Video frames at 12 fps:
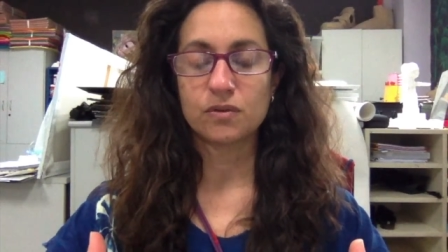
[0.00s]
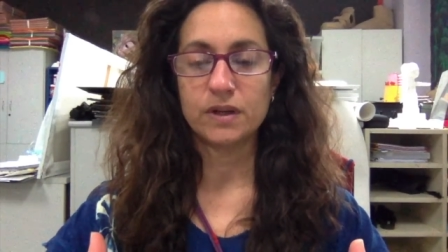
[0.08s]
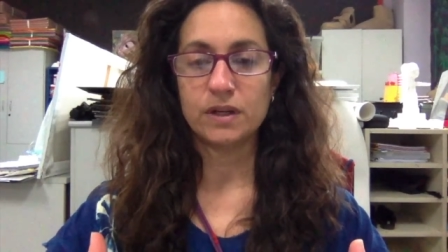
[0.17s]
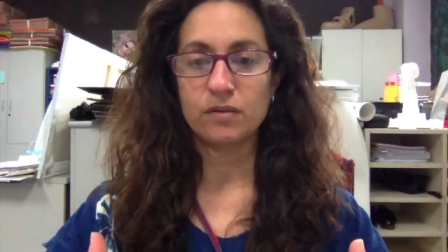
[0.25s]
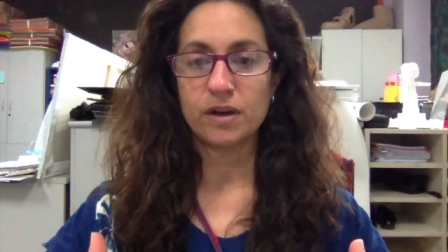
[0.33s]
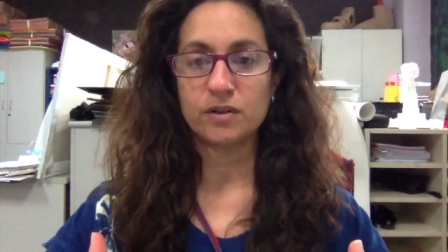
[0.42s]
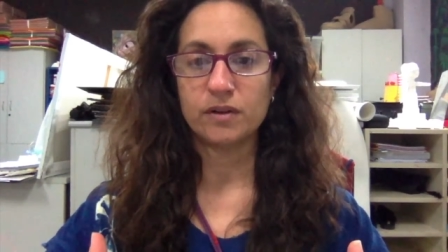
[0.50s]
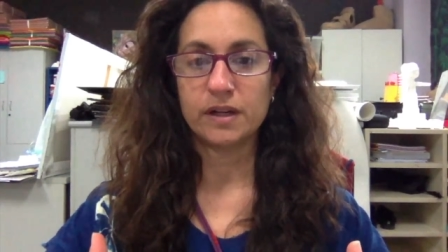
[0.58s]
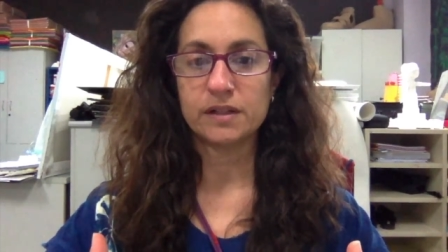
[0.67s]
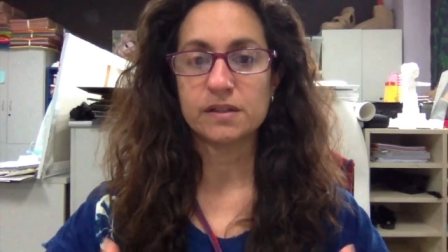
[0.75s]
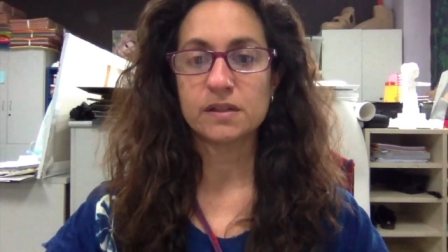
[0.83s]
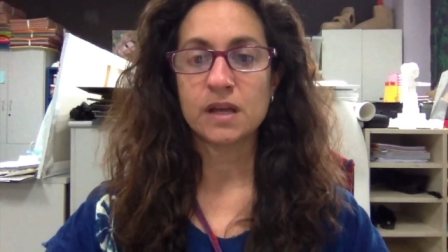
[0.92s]

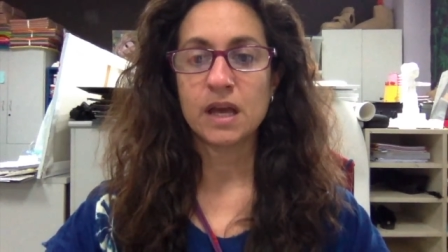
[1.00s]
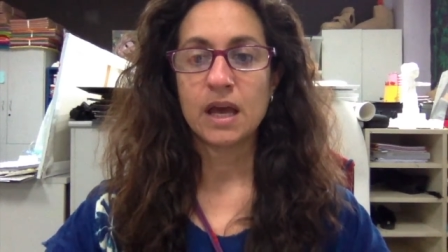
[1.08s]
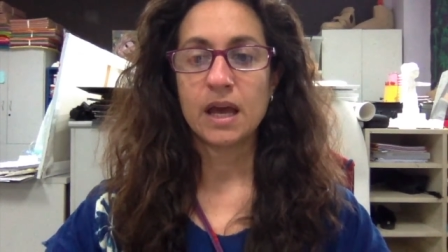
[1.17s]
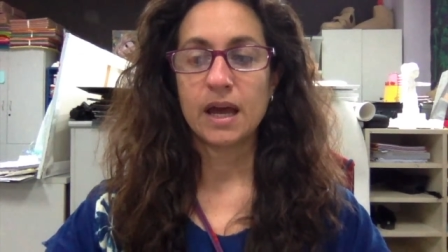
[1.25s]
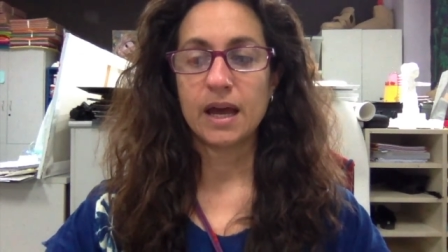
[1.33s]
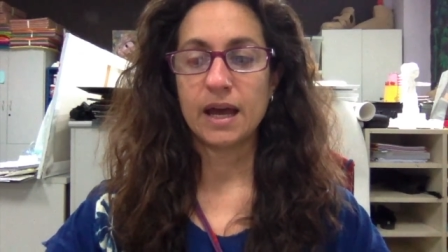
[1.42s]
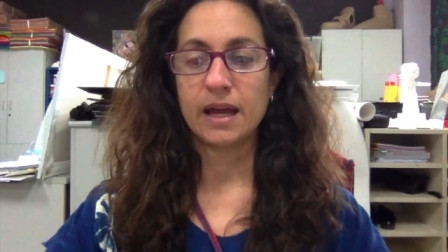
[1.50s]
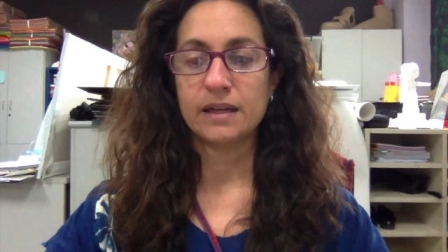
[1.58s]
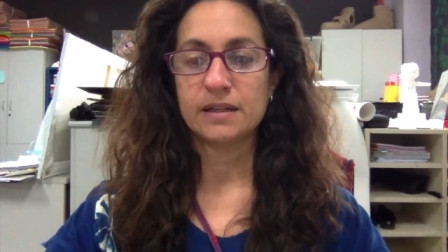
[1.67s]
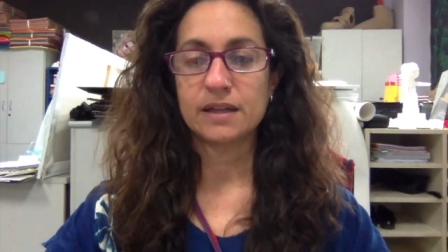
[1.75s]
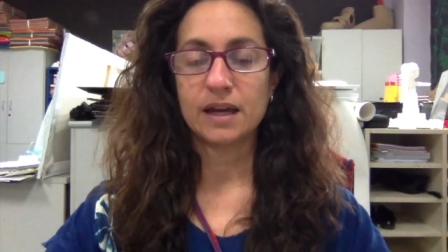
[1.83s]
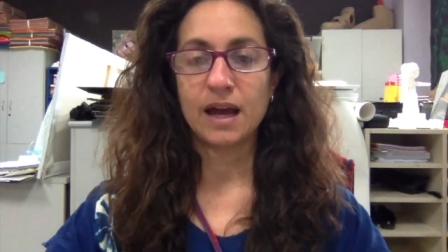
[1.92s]
renderings. And
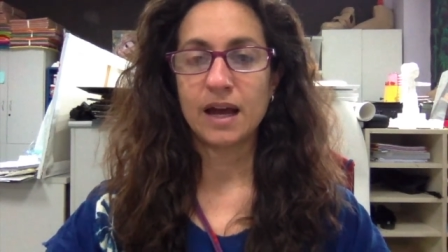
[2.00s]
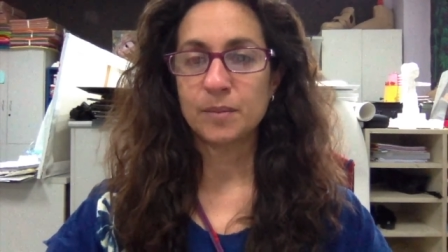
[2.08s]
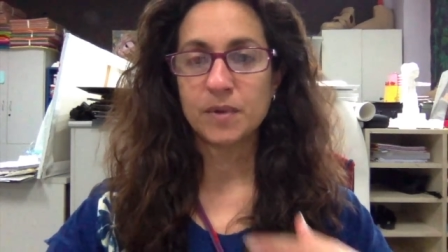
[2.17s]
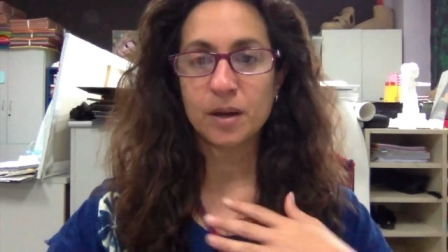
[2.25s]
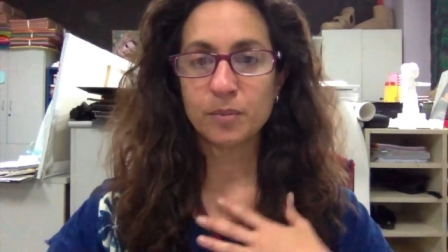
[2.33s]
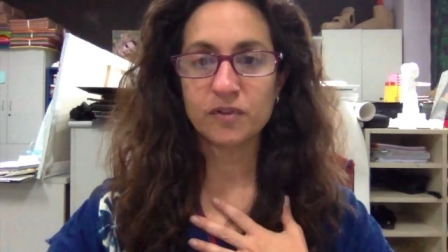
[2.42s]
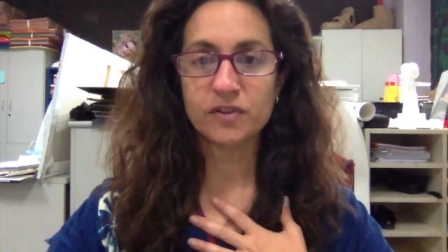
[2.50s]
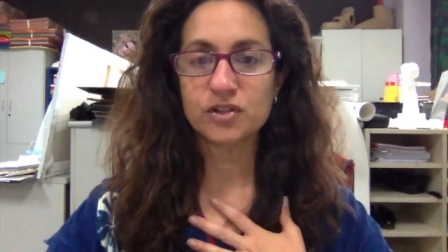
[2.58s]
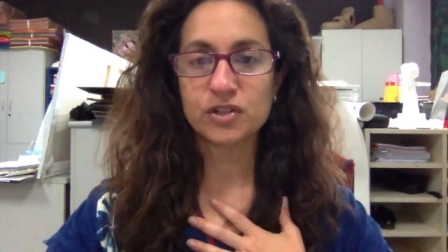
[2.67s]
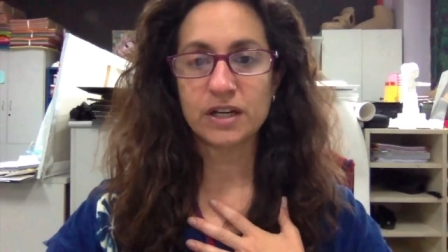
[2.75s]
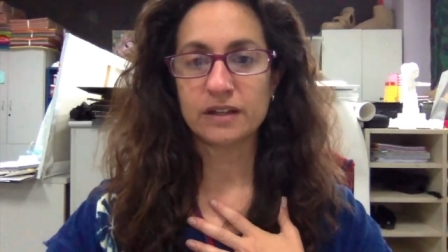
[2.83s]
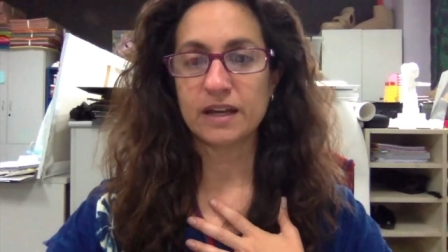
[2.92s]
I'm not
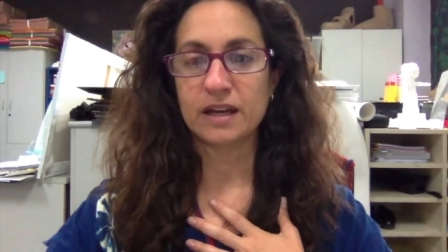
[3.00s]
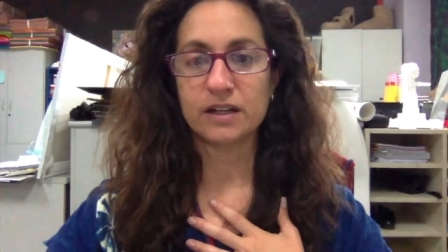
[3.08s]
proficient at that.